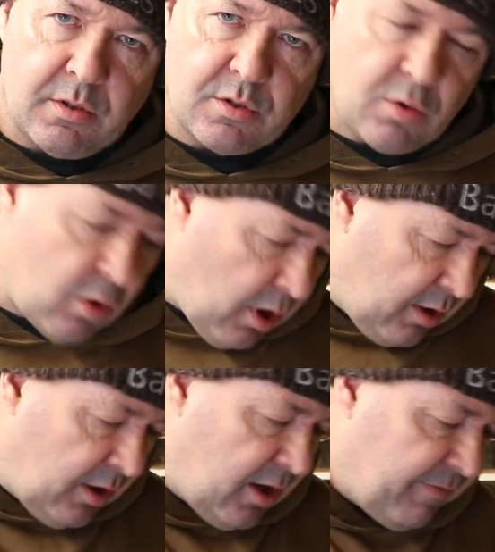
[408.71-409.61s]
So
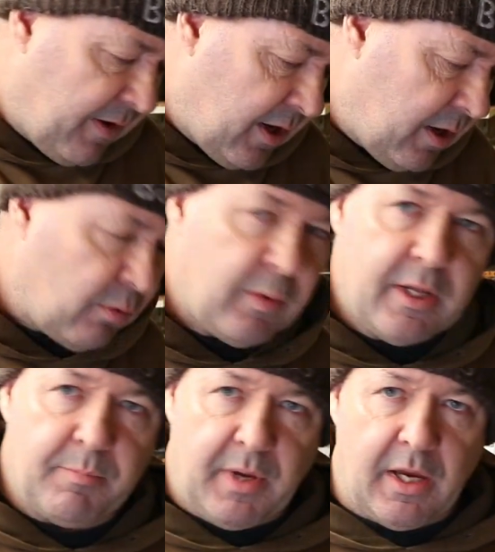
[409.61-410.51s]
if I
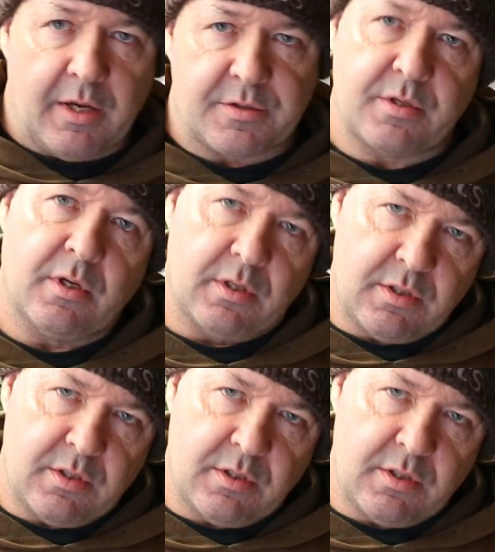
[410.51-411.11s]
weigh the paste,